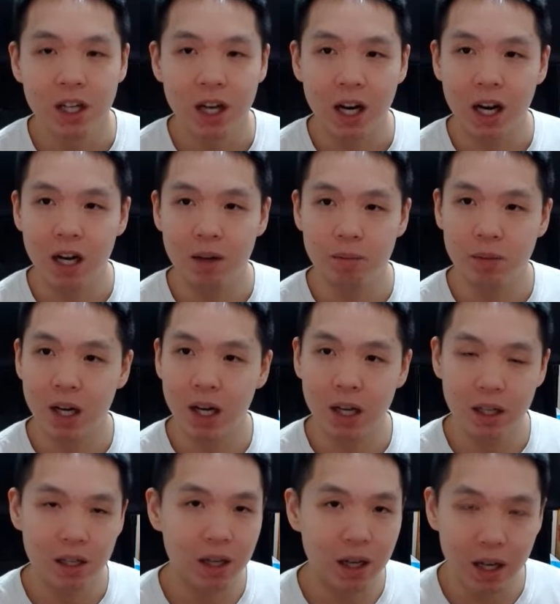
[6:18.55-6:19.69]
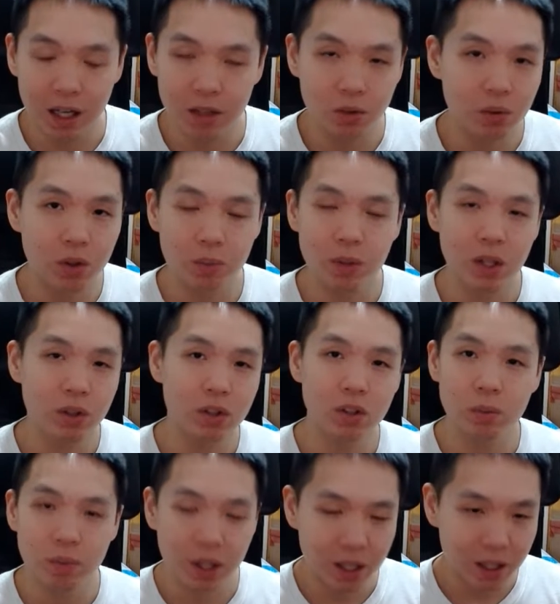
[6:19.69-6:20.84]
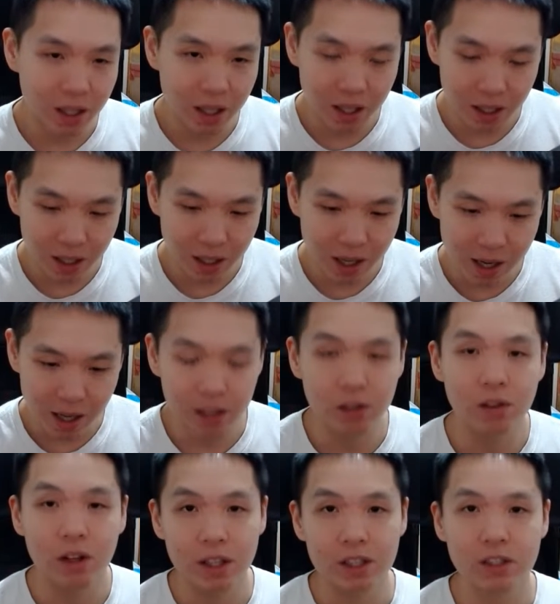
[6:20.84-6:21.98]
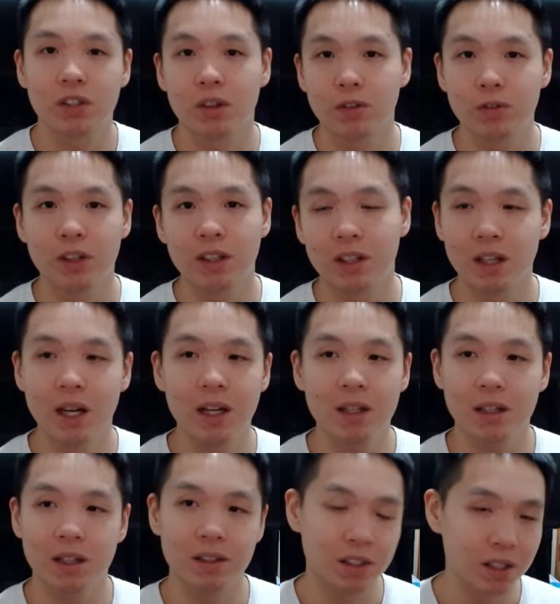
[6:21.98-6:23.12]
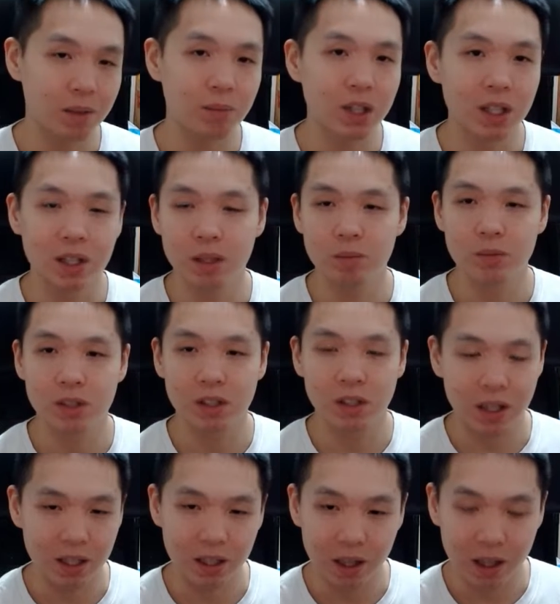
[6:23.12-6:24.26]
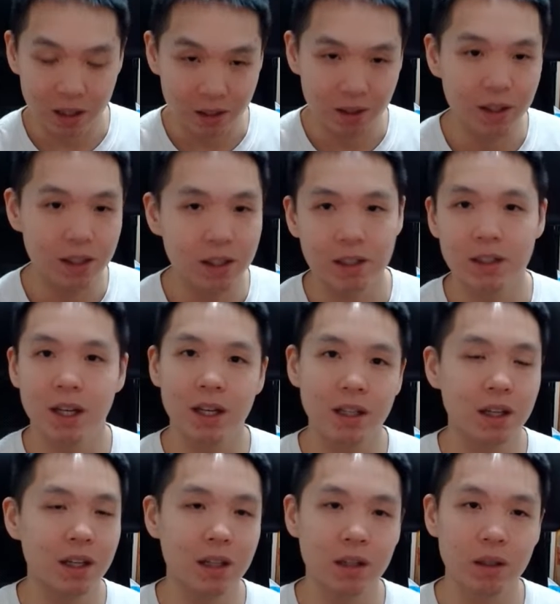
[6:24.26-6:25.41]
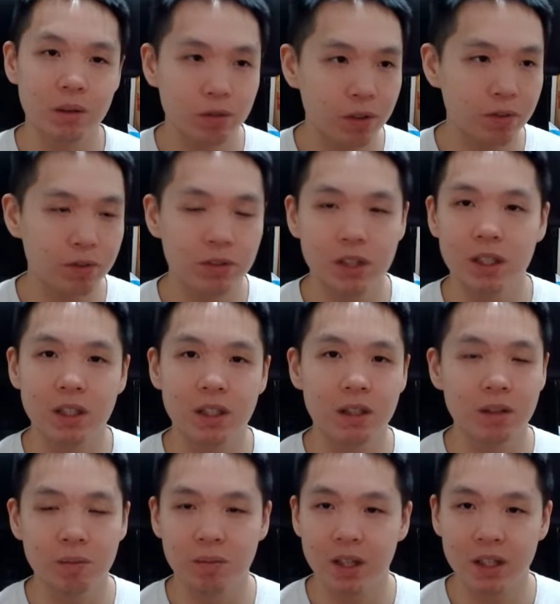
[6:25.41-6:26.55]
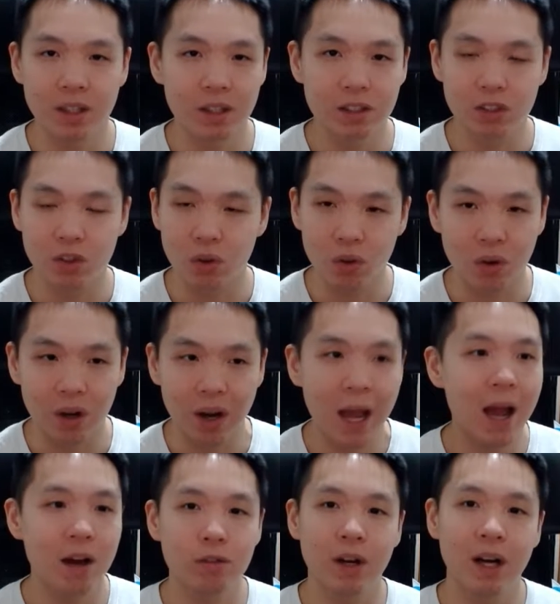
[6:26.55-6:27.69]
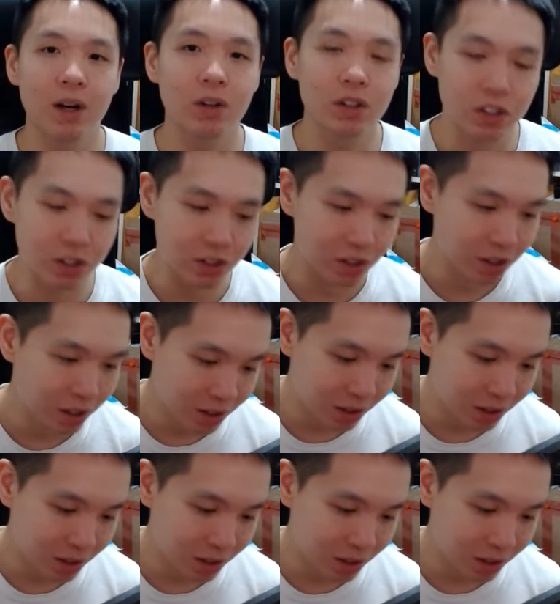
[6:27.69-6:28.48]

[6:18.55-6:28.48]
Um, I, I don't know about you, but uh, I like surfing the net, and sometimes I, I like taking 15 minutes or, or half hour just